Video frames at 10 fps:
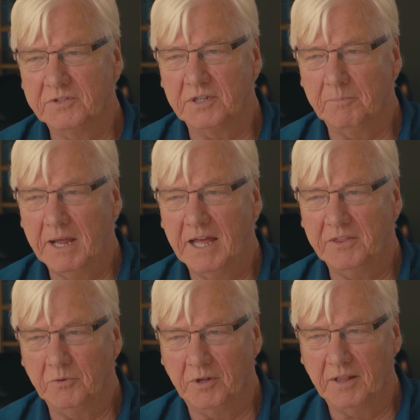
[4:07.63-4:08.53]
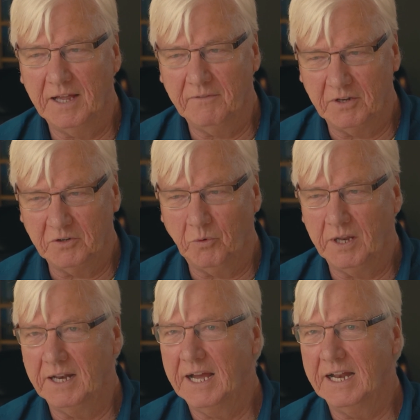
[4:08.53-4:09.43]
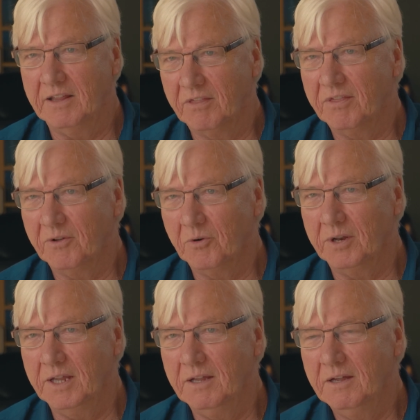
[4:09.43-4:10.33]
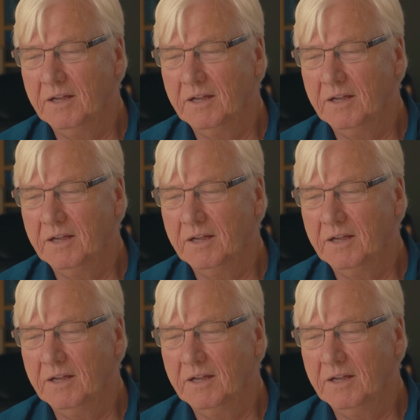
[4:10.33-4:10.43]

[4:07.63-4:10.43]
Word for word: us in Matthew 11 29 and 30,